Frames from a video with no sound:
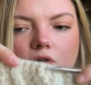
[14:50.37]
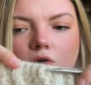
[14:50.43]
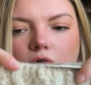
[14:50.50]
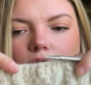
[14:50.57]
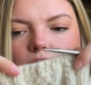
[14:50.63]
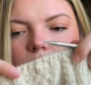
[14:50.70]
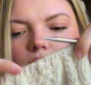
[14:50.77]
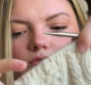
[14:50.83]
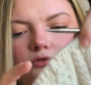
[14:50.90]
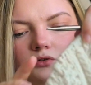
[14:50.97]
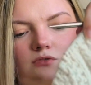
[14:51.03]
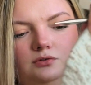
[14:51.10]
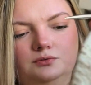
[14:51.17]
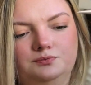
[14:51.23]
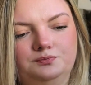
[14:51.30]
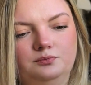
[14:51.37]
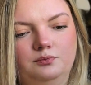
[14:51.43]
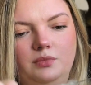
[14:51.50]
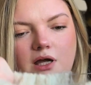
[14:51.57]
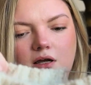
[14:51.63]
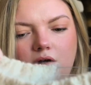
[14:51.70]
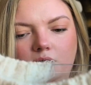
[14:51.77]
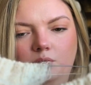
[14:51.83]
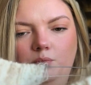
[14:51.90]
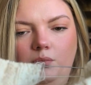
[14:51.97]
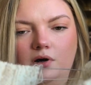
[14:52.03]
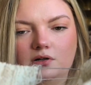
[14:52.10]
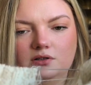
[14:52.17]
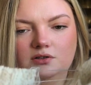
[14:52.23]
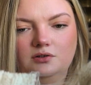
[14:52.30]
whole back
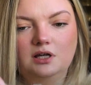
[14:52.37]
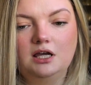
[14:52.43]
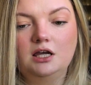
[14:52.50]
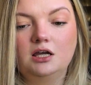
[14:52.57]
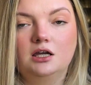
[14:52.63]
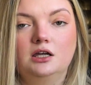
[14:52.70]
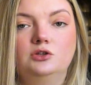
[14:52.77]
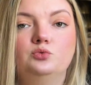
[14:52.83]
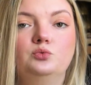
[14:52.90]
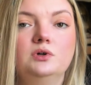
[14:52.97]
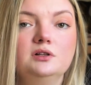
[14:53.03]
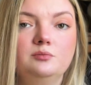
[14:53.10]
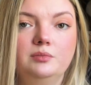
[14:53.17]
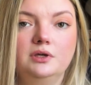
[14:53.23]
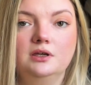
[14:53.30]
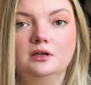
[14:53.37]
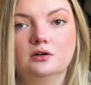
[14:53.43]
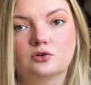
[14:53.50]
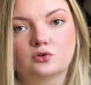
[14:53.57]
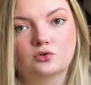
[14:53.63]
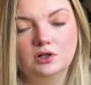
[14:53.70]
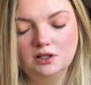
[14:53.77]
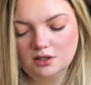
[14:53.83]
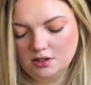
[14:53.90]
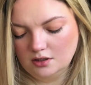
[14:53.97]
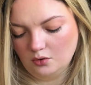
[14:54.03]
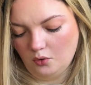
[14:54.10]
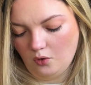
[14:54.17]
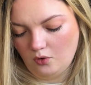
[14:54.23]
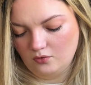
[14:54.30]
part. It will be really
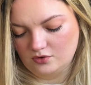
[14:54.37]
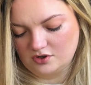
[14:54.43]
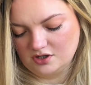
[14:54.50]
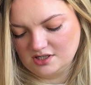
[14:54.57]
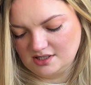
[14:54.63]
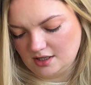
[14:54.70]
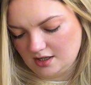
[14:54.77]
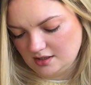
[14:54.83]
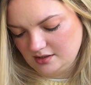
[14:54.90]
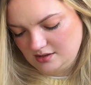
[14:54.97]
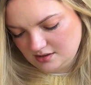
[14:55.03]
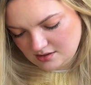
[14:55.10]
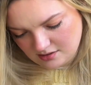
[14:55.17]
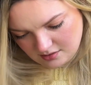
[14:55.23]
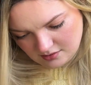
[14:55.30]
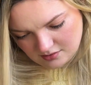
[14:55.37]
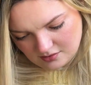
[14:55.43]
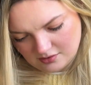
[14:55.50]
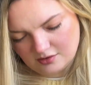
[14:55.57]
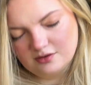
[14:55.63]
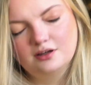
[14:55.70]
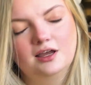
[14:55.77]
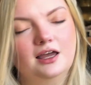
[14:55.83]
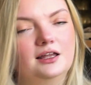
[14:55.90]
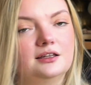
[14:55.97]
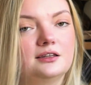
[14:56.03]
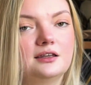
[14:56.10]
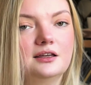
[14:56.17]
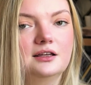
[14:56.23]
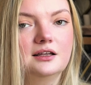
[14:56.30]
oversized, and
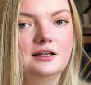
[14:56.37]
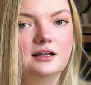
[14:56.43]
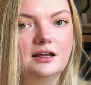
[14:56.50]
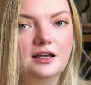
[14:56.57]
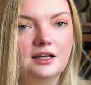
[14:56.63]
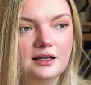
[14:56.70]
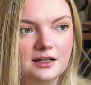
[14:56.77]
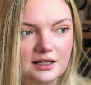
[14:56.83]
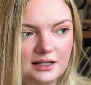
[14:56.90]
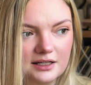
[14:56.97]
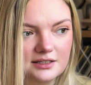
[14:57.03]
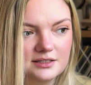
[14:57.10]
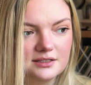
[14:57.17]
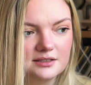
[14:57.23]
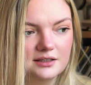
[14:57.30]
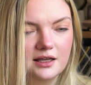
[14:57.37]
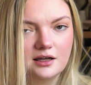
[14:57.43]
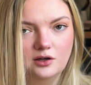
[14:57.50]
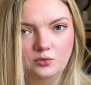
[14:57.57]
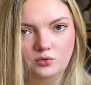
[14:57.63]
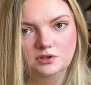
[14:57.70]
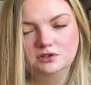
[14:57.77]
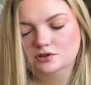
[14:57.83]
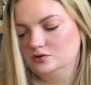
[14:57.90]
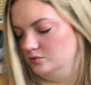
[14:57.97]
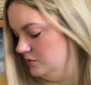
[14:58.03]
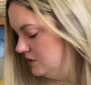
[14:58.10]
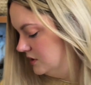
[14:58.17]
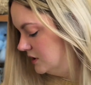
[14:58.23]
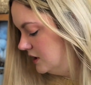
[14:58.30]
it's like I want it to
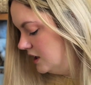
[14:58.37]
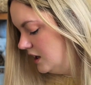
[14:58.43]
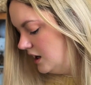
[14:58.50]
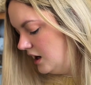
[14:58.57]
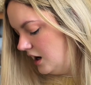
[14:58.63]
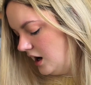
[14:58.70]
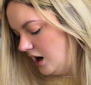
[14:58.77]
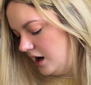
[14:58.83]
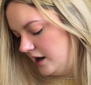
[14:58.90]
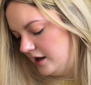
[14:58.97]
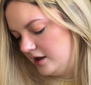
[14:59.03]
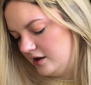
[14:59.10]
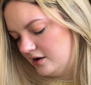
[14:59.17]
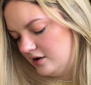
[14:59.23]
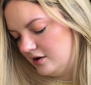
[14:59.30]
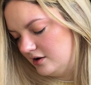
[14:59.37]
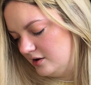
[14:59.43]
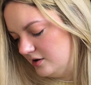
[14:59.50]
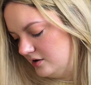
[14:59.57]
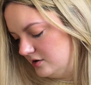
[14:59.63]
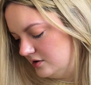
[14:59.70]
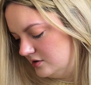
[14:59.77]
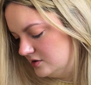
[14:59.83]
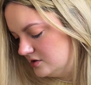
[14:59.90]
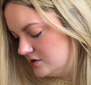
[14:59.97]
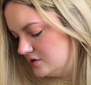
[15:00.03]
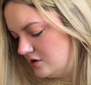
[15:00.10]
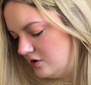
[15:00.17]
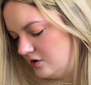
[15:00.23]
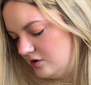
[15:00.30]
be. I
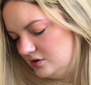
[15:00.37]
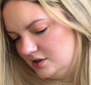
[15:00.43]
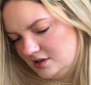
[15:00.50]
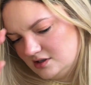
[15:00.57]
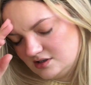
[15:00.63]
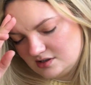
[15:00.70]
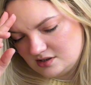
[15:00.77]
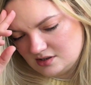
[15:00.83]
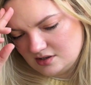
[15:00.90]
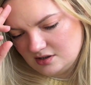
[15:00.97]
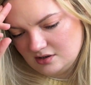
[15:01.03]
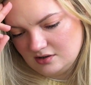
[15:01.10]
saw this